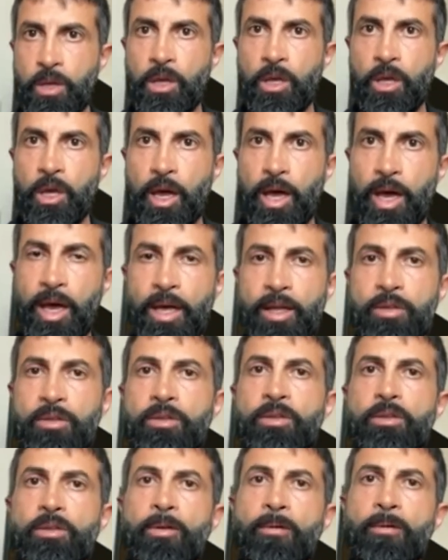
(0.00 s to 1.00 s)
And
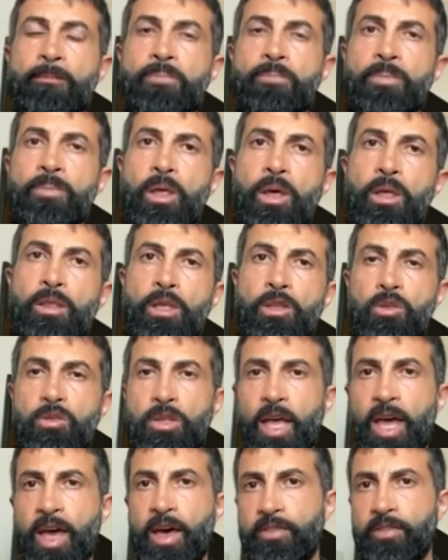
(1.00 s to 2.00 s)
they don't
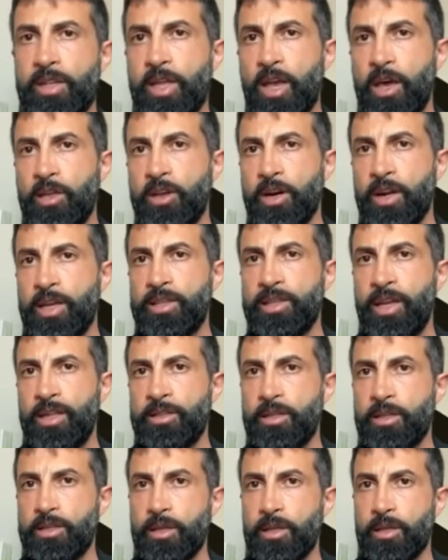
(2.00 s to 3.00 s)
have any other
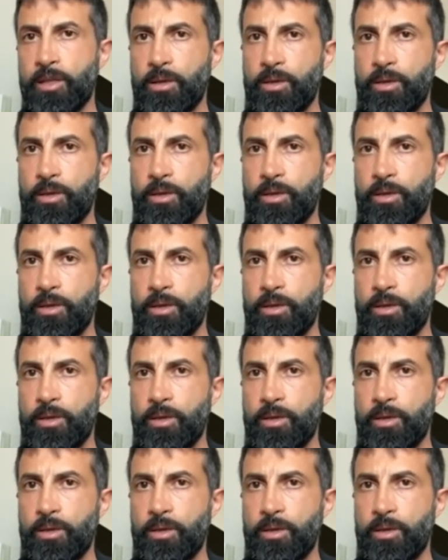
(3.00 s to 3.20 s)
identity.